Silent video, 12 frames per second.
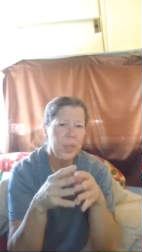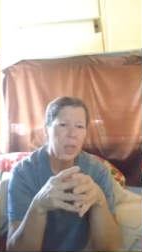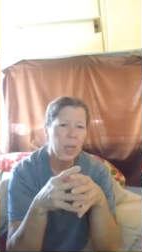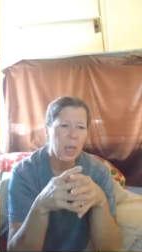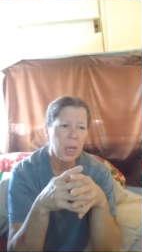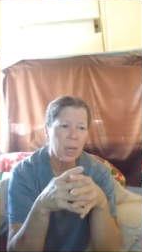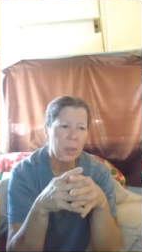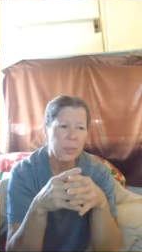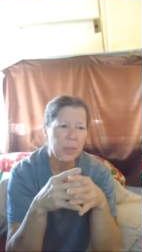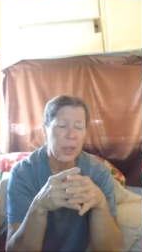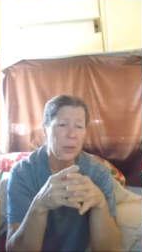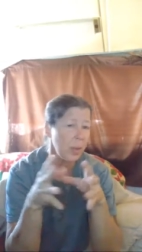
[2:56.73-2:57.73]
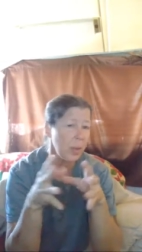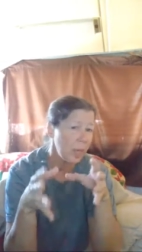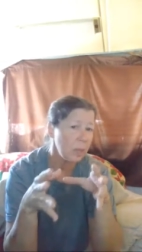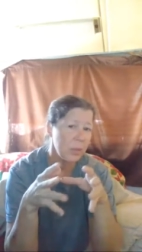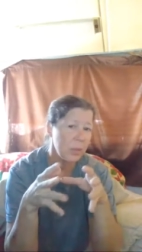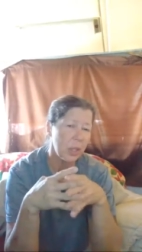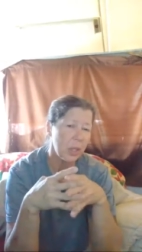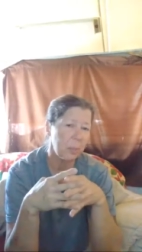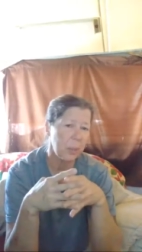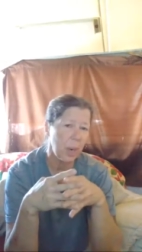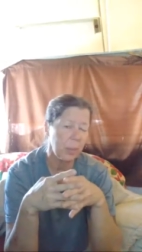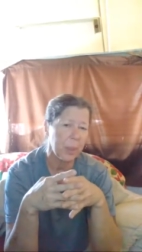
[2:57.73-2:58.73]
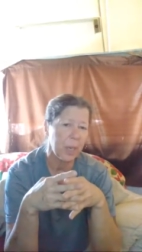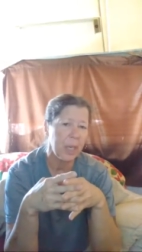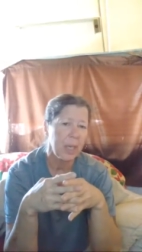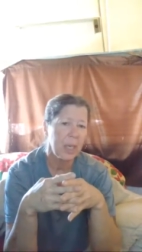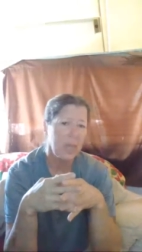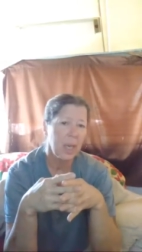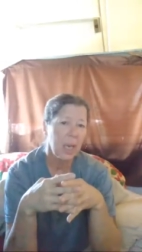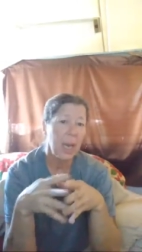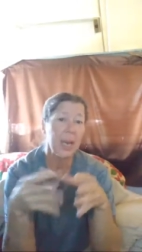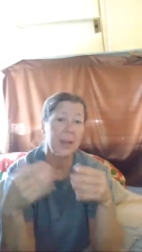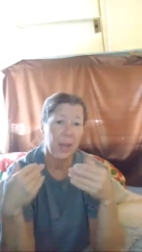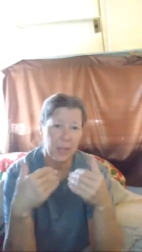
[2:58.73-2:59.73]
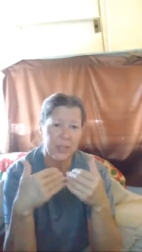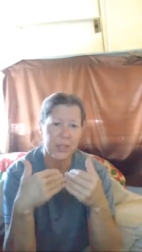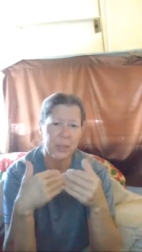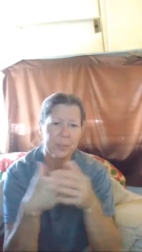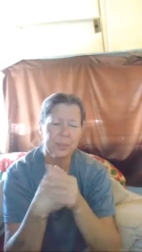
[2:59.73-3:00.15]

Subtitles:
the other animals there on property, and us.